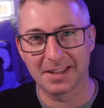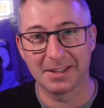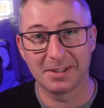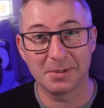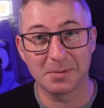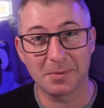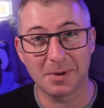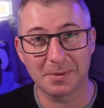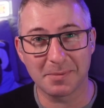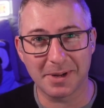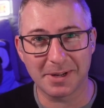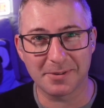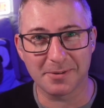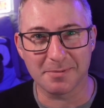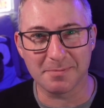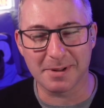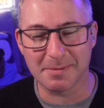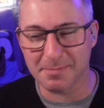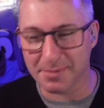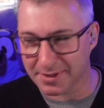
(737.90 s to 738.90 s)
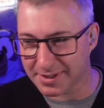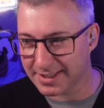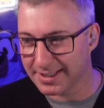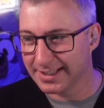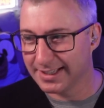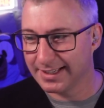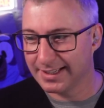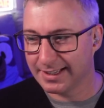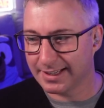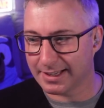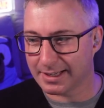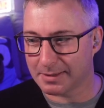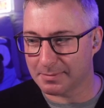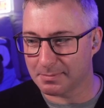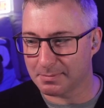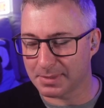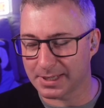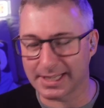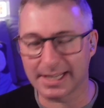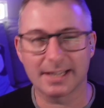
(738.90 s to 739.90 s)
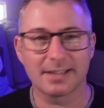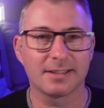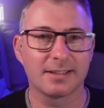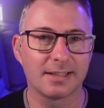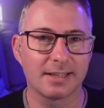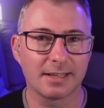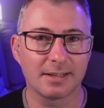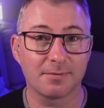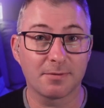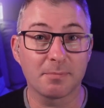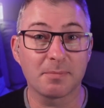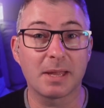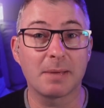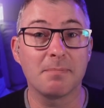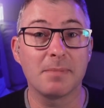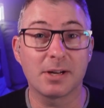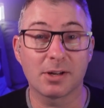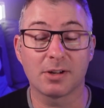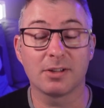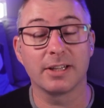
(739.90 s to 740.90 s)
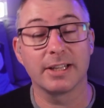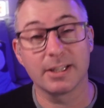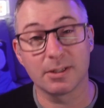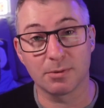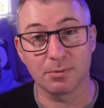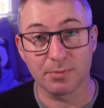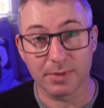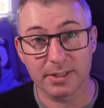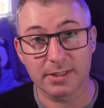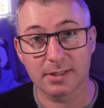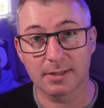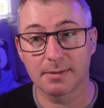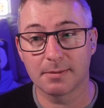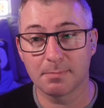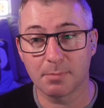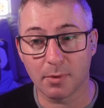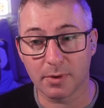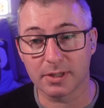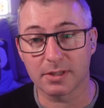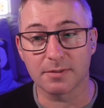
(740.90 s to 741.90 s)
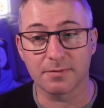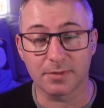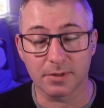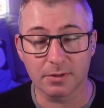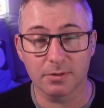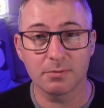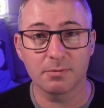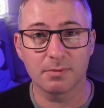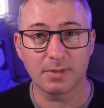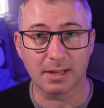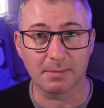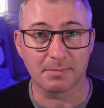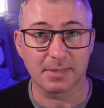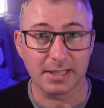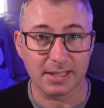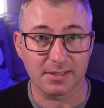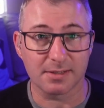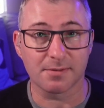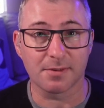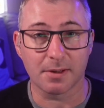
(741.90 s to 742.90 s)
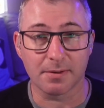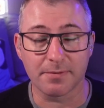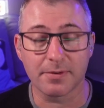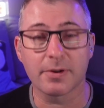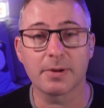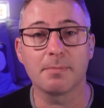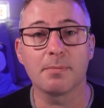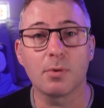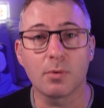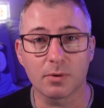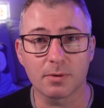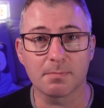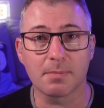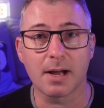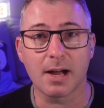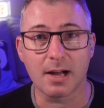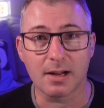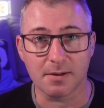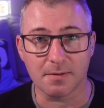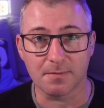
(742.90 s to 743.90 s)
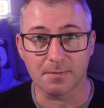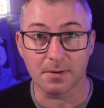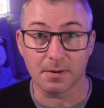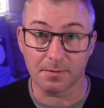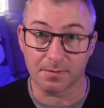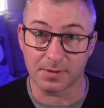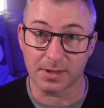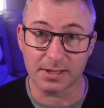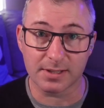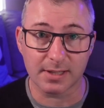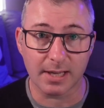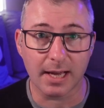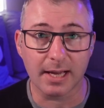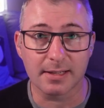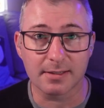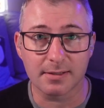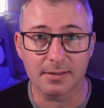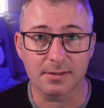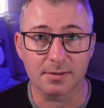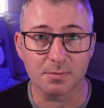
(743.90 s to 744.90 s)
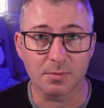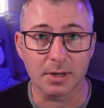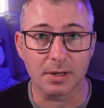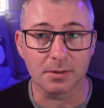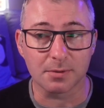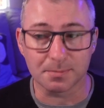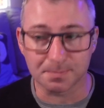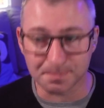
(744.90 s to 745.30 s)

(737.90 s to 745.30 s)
One way to remember it. But again, from that medical legal risk point of view, it is a very important part of this case as well.